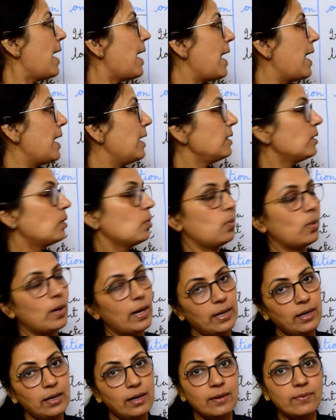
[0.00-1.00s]
And
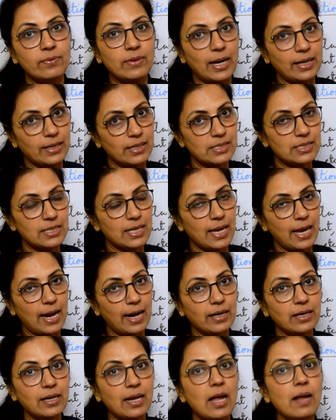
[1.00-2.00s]
one, that is
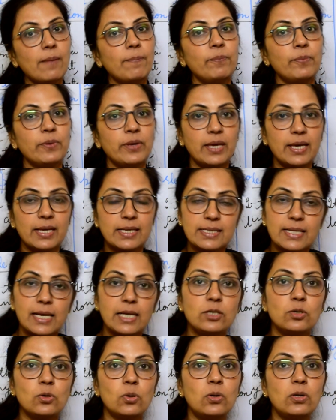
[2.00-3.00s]
char type. Yes,
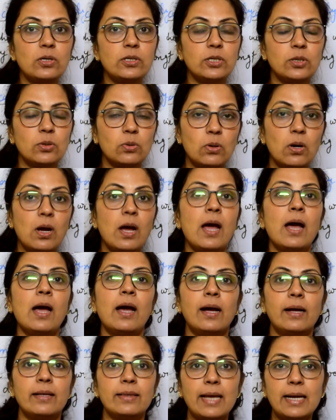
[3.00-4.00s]
I told you
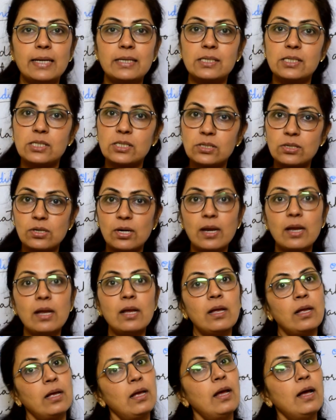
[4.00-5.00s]
that string
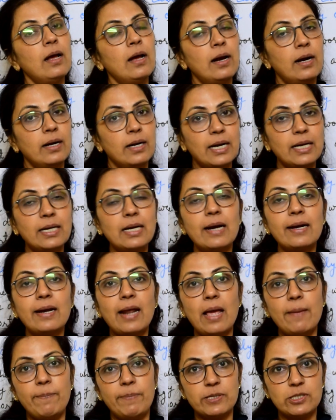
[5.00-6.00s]
data
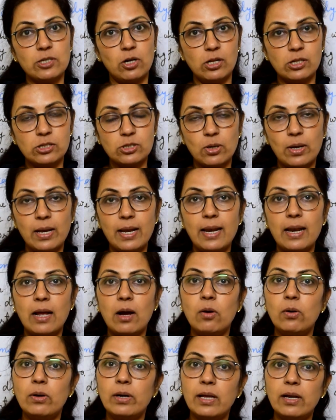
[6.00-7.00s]
type is also
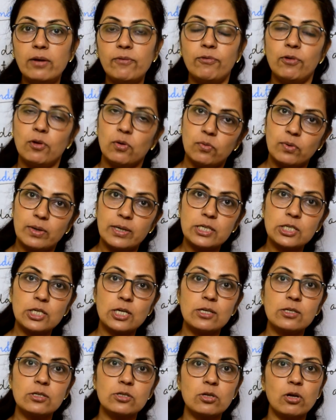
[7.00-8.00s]
allowed in few
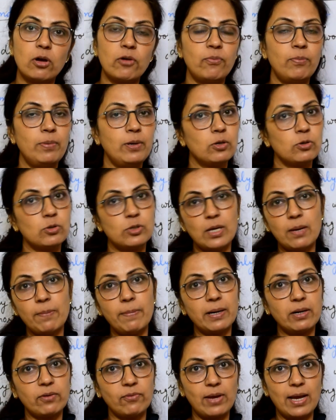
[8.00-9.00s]
versions of BlueJ,
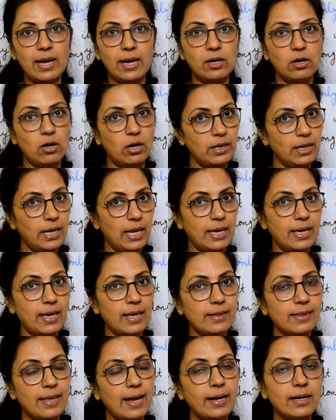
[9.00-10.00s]
but we are not
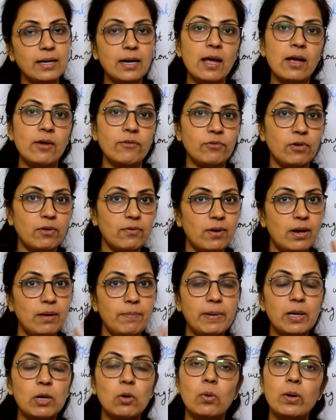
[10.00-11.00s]
taking that. We will
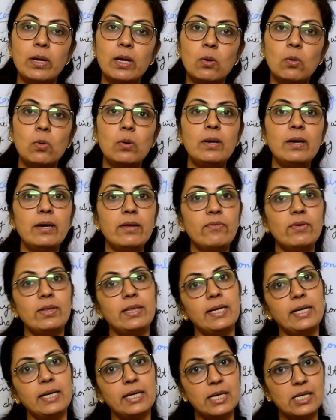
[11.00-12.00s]
be going only with
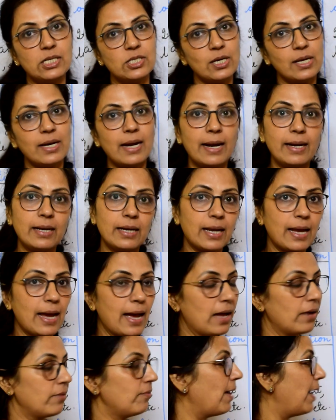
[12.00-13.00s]
integer and char